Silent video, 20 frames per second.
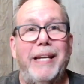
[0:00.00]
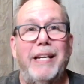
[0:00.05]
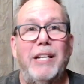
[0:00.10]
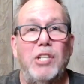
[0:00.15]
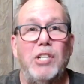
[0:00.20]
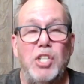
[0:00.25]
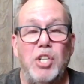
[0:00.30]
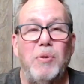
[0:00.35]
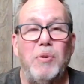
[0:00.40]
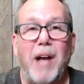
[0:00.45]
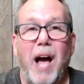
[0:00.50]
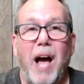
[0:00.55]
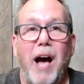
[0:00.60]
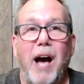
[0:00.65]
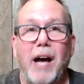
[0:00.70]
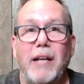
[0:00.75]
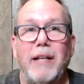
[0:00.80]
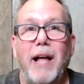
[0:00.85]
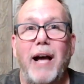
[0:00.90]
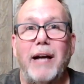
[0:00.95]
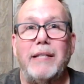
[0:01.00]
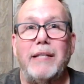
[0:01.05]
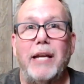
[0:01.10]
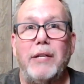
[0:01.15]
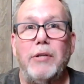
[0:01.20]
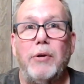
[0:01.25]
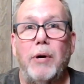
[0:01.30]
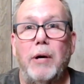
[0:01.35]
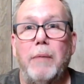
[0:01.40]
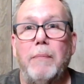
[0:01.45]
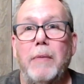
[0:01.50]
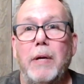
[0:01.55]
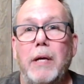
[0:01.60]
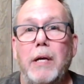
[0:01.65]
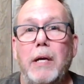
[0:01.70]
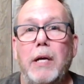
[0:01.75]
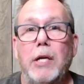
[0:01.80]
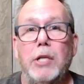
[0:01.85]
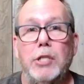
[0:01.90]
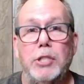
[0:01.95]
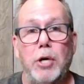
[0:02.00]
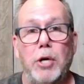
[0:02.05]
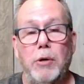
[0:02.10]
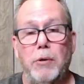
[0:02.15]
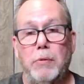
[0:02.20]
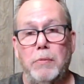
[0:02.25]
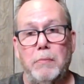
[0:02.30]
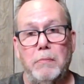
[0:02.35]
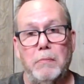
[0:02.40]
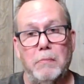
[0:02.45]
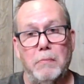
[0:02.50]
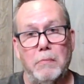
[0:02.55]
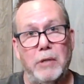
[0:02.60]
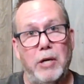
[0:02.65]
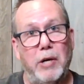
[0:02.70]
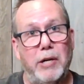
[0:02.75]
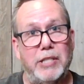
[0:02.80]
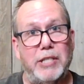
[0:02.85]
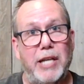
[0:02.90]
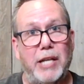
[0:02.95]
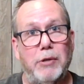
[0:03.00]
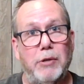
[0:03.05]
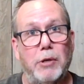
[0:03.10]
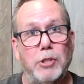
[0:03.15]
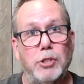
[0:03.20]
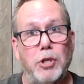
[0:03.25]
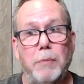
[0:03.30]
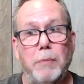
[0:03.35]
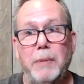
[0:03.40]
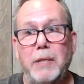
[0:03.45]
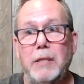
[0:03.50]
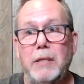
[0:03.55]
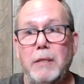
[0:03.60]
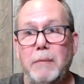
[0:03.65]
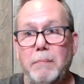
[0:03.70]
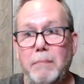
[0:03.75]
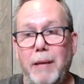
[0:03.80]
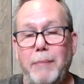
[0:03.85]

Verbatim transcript: me. Do not unlock that door. So your inside door is open.